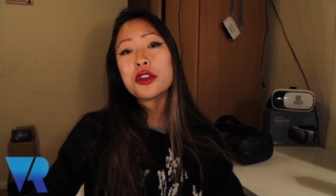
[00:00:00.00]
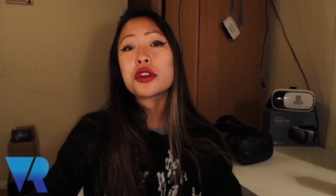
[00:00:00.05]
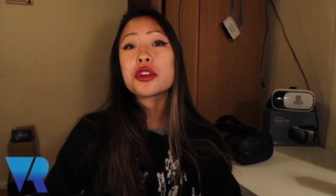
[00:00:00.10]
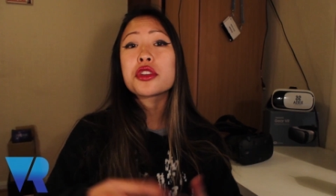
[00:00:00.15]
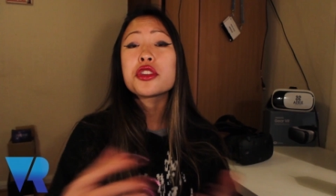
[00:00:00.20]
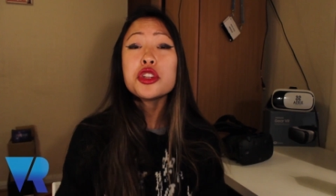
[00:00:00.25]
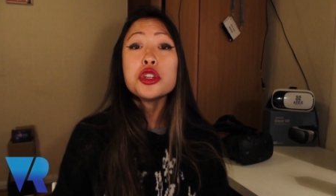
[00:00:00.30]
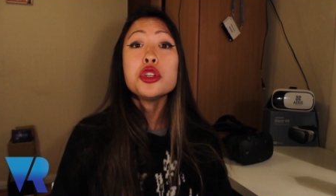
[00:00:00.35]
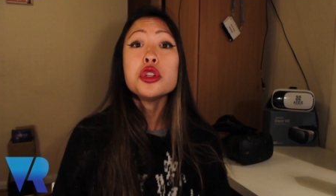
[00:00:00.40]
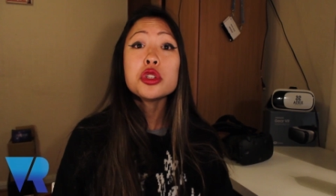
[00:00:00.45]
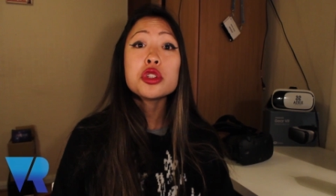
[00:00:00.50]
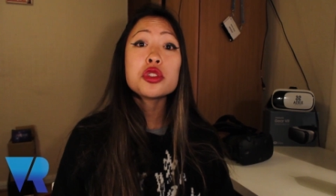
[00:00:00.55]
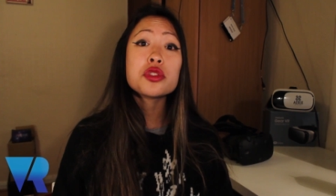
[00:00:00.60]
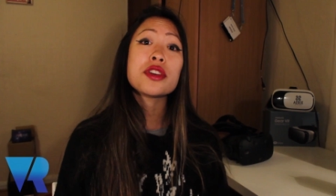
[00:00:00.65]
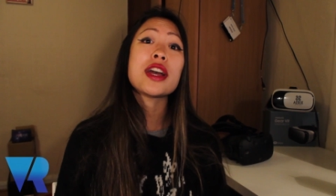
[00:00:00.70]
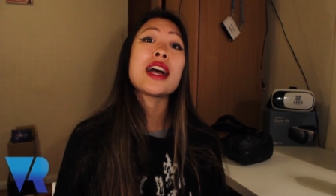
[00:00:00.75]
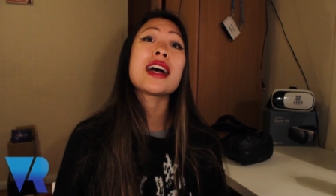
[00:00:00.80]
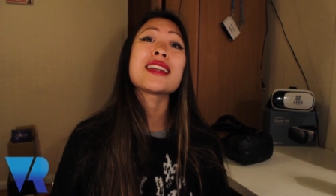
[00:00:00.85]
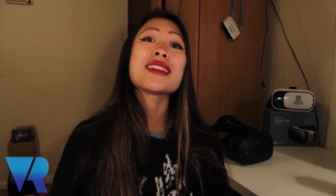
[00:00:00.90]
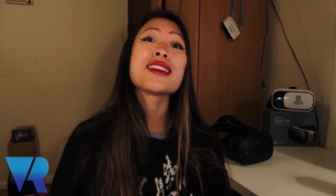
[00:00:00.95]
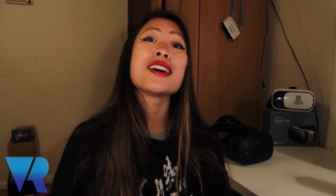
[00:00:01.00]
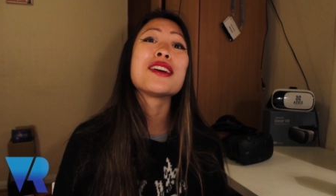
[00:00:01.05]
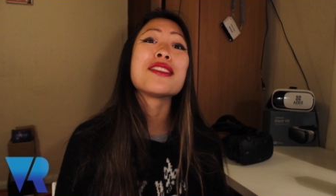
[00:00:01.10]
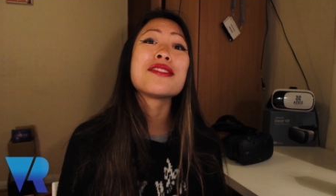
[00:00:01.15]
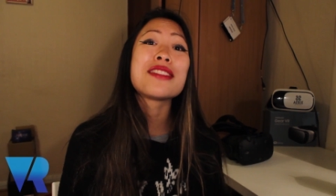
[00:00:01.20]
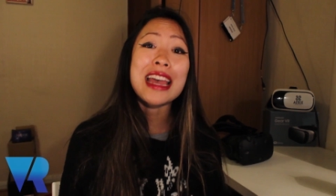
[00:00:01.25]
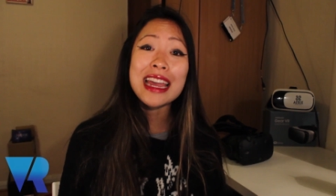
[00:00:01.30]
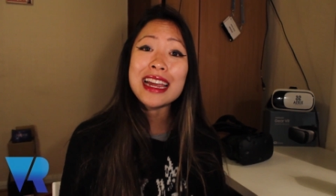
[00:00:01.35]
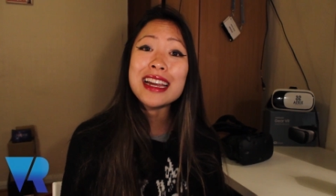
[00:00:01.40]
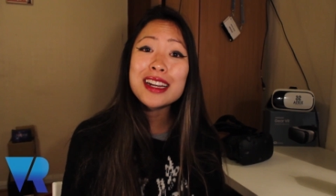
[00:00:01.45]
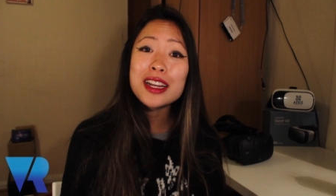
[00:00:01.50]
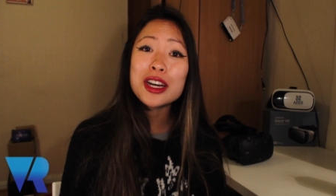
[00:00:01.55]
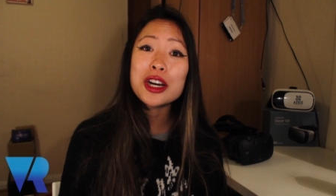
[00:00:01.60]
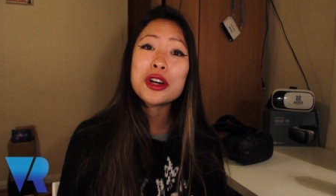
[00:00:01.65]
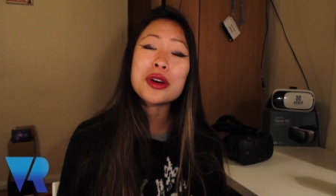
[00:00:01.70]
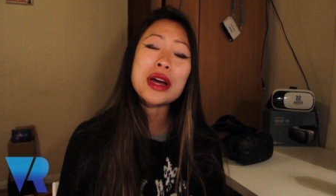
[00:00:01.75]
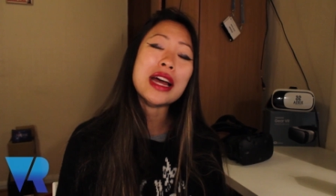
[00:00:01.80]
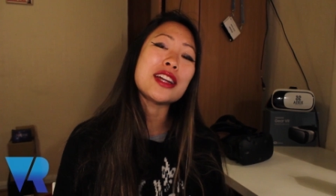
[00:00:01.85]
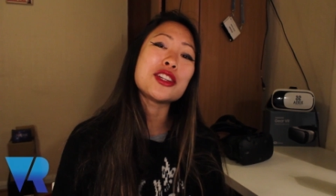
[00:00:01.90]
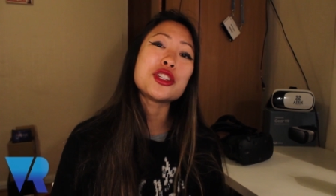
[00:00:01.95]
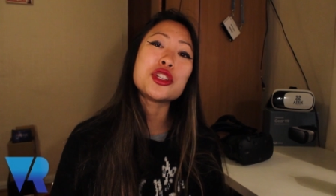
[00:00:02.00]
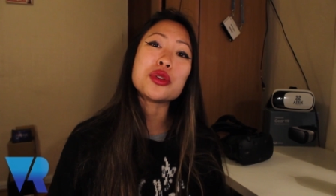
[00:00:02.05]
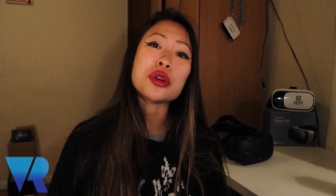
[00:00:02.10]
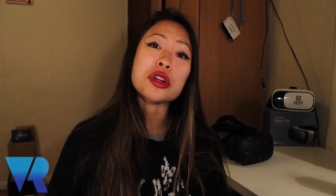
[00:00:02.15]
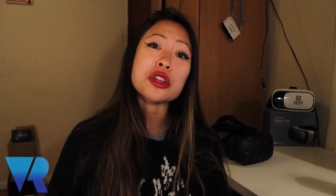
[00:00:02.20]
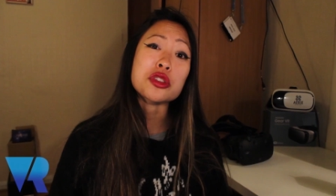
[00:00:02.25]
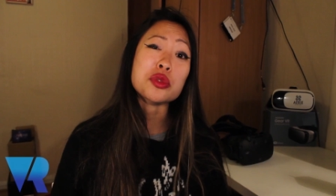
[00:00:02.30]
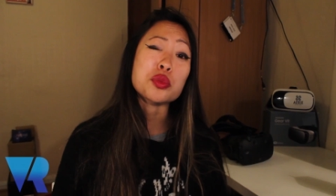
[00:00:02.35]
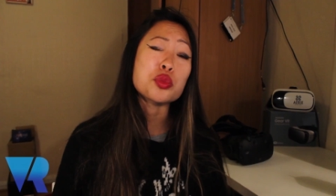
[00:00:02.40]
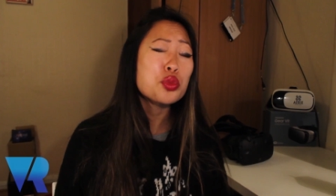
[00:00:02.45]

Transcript: you're a huge fan of Halo and you are